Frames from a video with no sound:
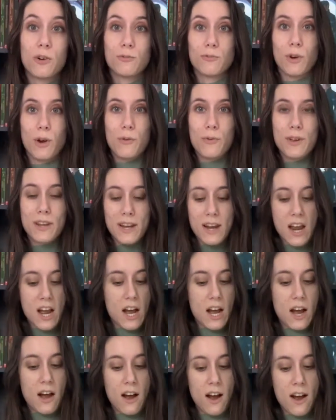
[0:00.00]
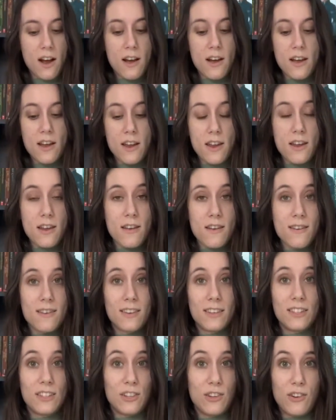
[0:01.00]
Rowan. I
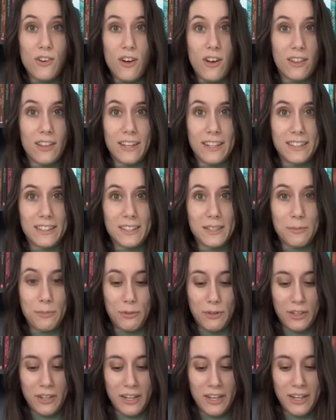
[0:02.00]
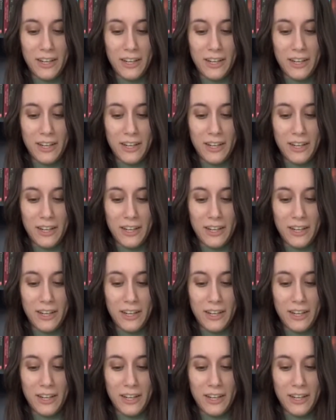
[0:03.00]
did not like this book.